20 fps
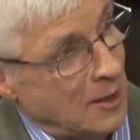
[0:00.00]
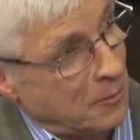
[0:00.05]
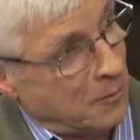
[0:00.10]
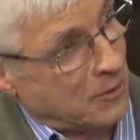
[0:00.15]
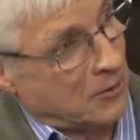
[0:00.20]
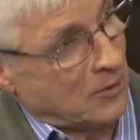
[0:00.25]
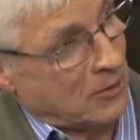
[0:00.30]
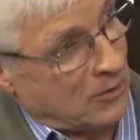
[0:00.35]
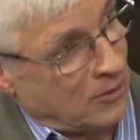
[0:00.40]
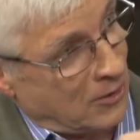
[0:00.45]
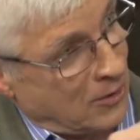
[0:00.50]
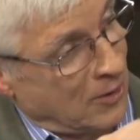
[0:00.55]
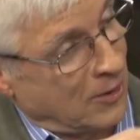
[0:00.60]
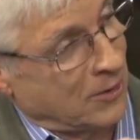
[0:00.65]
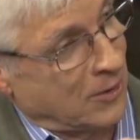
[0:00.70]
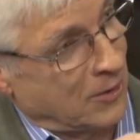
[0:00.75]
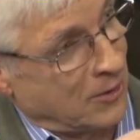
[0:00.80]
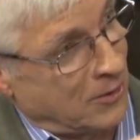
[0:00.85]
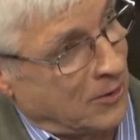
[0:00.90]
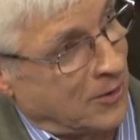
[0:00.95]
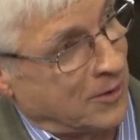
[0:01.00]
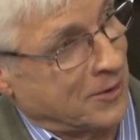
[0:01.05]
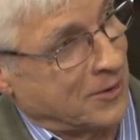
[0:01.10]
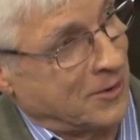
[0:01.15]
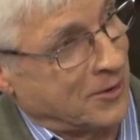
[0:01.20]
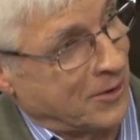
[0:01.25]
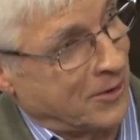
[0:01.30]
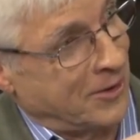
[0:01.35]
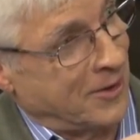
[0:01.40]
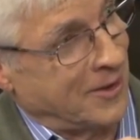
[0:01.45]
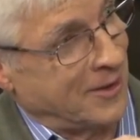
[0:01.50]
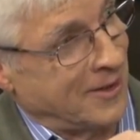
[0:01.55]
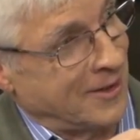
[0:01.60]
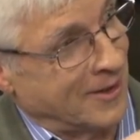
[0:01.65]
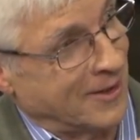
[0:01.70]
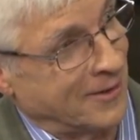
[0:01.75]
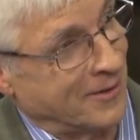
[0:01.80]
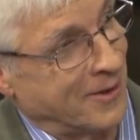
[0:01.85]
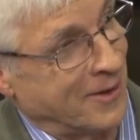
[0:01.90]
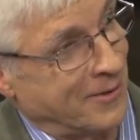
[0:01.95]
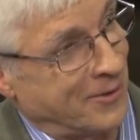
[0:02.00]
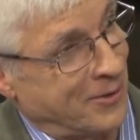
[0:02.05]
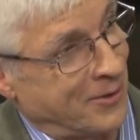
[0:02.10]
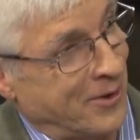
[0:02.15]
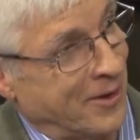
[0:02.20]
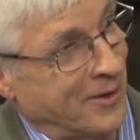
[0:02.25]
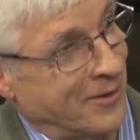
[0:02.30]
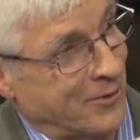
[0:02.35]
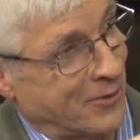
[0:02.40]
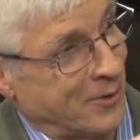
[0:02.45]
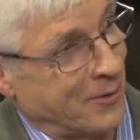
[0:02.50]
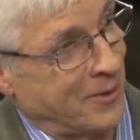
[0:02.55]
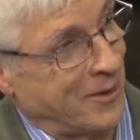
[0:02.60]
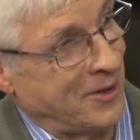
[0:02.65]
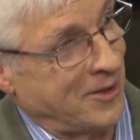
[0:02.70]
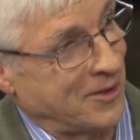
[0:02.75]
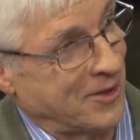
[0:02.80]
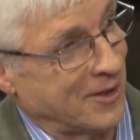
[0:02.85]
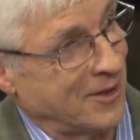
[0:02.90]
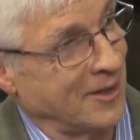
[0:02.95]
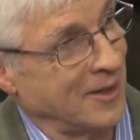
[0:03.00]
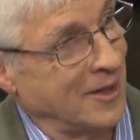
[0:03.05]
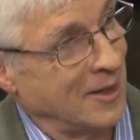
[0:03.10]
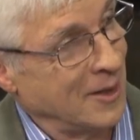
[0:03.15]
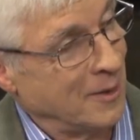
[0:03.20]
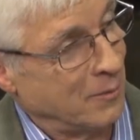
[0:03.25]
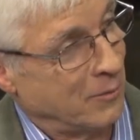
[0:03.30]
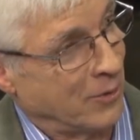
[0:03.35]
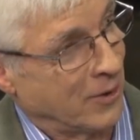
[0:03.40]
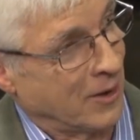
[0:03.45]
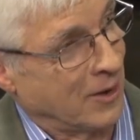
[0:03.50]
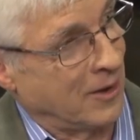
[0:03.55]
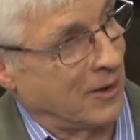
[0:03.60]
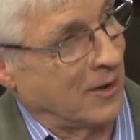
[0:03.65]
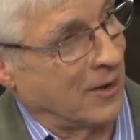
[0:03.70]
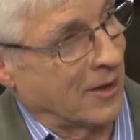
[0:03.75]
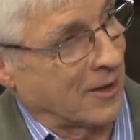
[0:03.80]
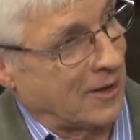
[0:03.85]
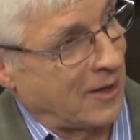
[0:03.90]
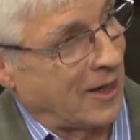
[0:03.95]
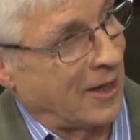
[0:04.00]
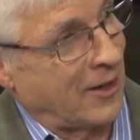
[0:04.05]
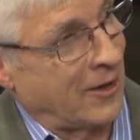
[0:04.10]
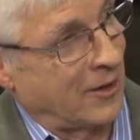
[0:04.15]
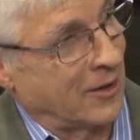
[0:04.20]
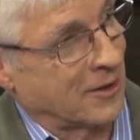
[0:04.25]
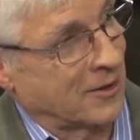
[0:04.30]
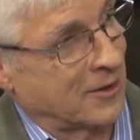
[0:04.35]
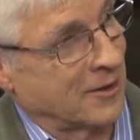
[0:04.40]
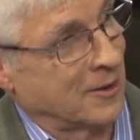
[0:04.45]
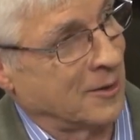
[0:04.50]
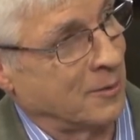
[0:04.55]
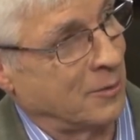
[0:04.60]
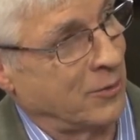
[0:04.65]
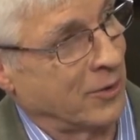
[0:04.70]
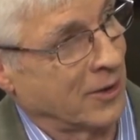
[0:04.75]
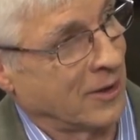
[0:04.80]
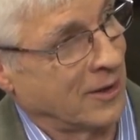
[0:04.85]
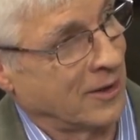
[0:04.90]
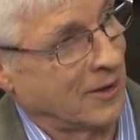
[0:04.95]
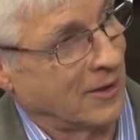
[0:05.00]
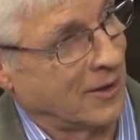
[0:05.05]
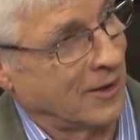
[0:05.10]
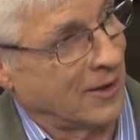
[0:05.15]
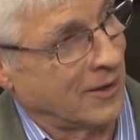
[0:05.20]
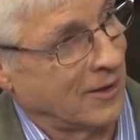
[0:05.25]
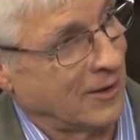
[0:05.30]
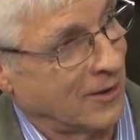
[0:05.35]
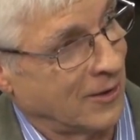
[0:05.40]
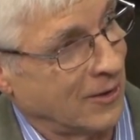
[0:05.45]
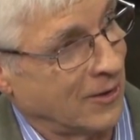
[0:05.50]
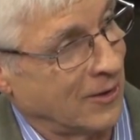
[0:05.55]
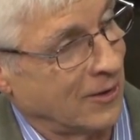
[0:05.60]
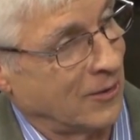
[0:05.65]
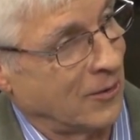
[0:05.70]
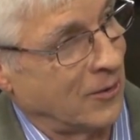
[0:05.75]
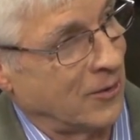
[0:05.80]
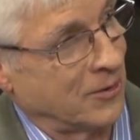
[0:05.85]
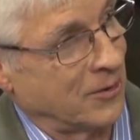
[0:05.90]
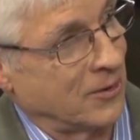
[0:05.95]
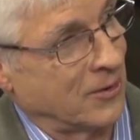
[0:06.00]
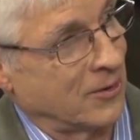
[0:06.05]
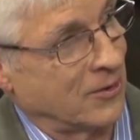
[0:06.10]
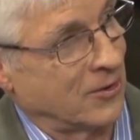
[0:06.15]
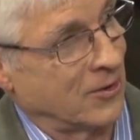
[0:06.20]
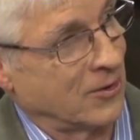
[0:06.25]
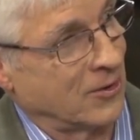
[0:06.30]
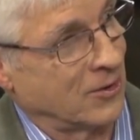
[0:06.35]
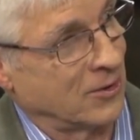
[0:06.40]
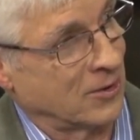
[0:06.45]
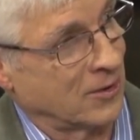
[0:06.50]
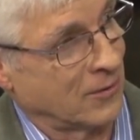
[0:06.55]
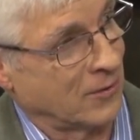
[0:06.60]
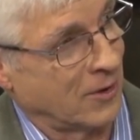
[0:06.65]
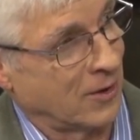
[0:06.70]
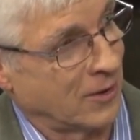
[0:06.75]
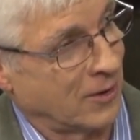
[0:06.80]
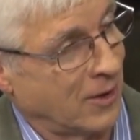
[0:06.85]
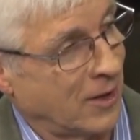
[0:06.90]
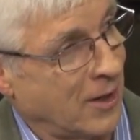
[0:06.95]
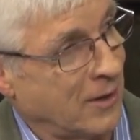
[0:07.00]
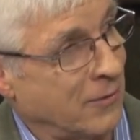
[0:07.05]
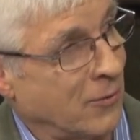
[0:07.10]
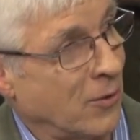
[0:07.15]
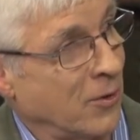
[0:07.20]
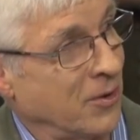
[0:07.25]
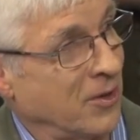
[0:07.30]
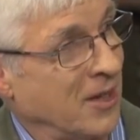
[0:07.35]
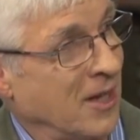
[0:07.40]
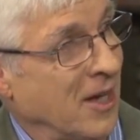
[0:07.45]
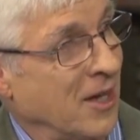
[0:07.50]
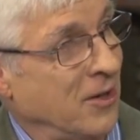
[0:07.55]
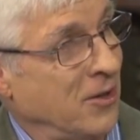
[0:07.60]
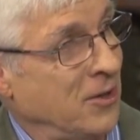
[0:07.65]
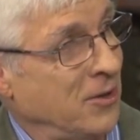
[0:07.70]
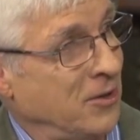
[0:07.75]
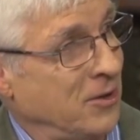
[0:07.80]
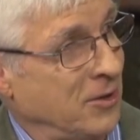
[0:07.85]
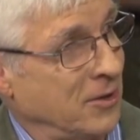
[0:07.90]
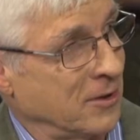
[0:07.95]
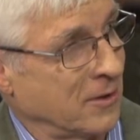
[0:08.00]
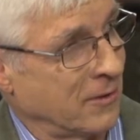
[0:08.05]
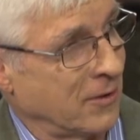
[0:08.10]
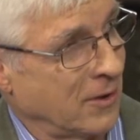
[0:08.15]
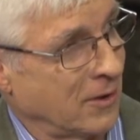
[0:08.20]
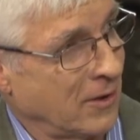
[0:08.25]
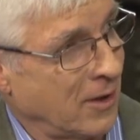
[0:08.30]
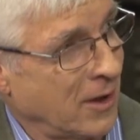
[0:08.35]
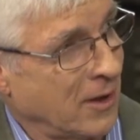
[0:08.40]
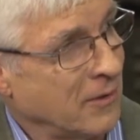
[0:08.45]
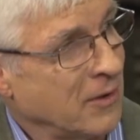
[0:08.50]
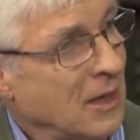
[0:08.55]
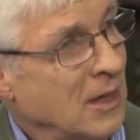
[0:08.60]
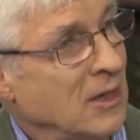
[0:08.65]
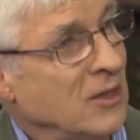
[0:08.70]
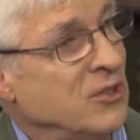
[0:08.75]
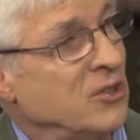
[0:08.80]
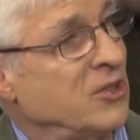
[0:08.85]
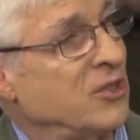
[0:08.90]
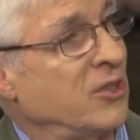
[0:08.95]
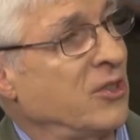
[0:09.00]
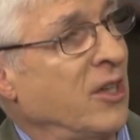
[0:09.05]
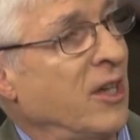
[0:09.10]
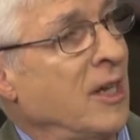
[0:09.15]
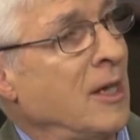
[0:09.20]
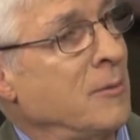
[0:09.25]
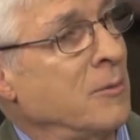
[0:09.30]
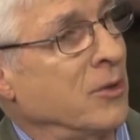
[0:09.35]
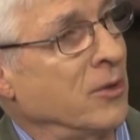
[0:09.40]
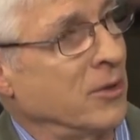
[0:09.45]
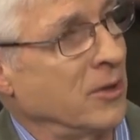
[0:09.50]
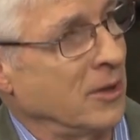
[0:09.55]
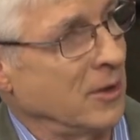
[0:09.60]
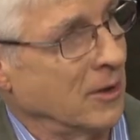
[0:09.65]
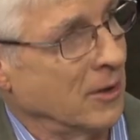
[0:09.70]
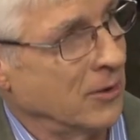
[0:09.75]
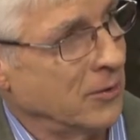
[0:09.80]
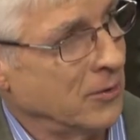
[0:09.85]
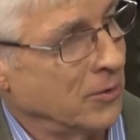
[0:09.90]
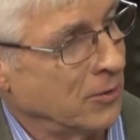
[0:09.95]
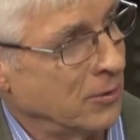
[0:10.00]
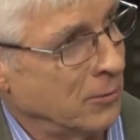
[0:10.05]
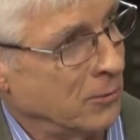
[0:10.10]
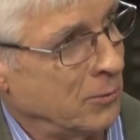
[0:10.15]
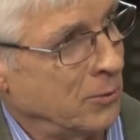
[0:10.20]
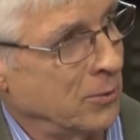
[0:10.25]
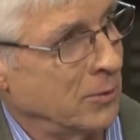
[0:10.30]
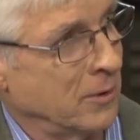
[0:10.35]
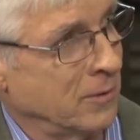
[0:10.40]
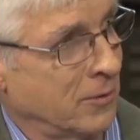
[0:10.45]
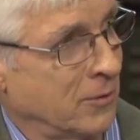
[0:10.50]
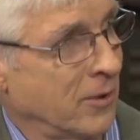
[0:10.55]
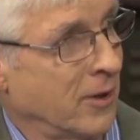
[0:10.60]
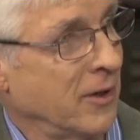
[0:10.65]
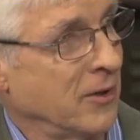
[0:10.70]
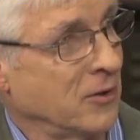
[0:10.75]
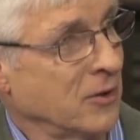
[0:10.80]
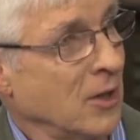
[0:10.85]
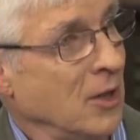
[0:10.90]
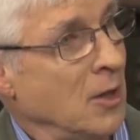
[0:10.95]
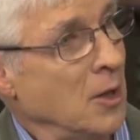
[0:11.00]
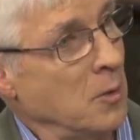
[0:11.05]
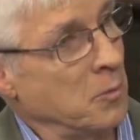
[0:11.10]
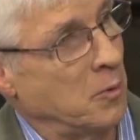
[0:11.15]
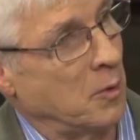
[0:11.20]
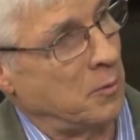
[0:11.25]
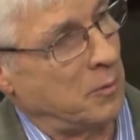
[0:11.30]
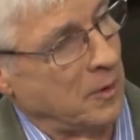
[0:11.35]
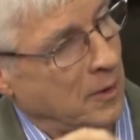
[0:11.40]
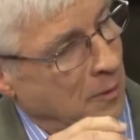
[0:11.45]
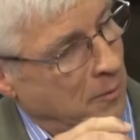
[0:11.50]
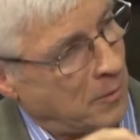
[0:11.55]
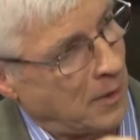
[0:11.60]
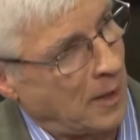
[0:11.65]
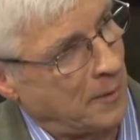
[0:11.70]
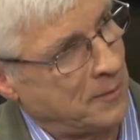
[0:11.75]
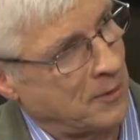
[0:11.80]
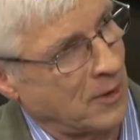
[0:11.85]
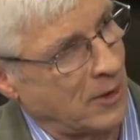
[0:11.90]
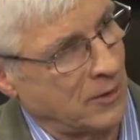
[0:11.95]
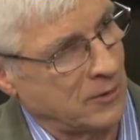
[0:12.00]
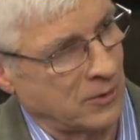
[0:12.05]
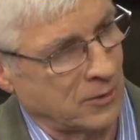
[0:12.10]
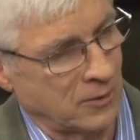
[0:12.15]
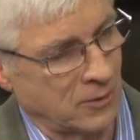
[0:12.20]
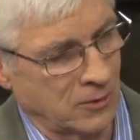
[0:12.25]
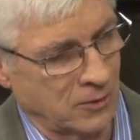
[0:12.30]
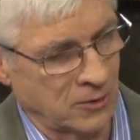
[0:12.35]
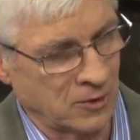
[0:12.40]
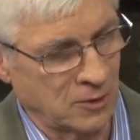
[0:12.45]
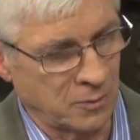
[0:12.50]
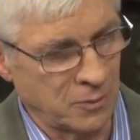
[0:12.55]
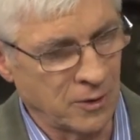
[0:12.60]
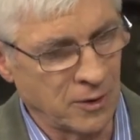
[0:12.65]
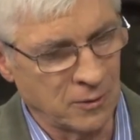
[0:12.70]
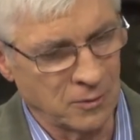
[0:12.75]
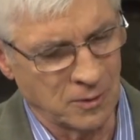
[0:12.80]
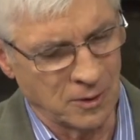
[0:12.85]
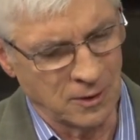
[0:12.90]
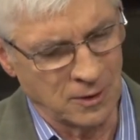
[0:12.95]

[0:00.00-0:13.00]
But there's still the long journey of transformation, bringing our character, bringing our all the decisions of our life, all the energies of our life, stably under the rule of Christ, but being baptized in the Holy Spirit.